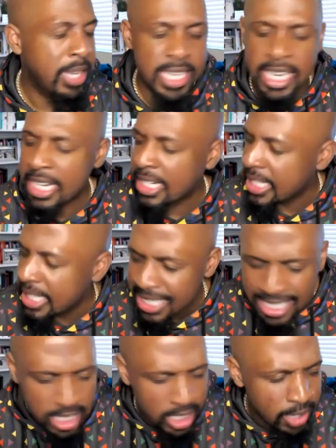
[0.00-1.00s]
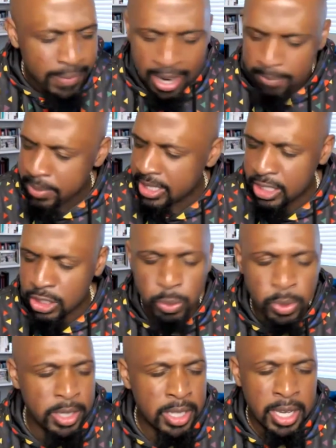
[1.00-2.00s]
it is none of our business
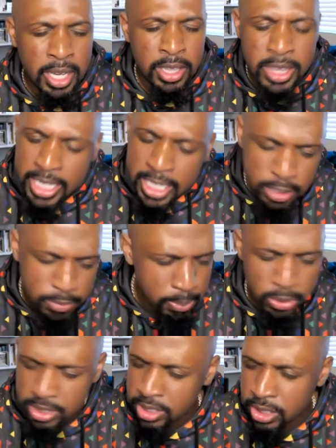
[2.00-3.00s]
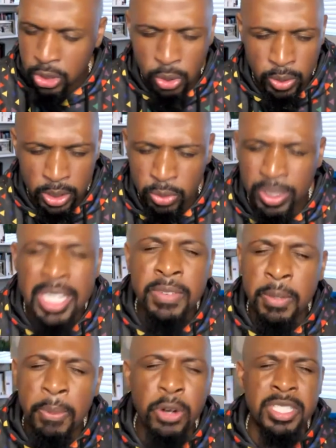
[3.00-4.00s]
what these persons are going through. And even
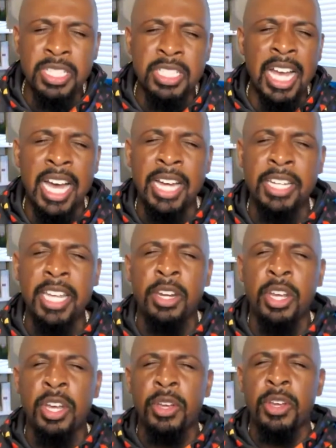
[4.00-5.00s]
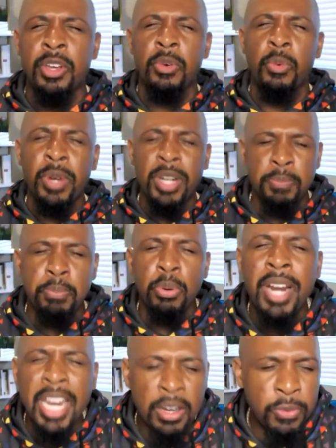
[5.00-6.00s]
the persons, God, that we're
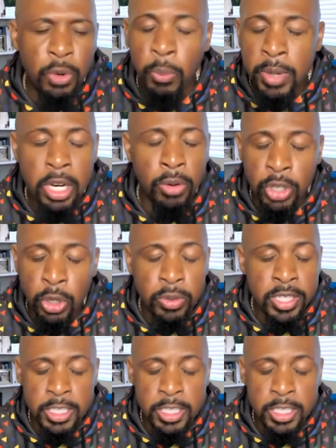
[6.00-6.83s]
praying for, we don't know the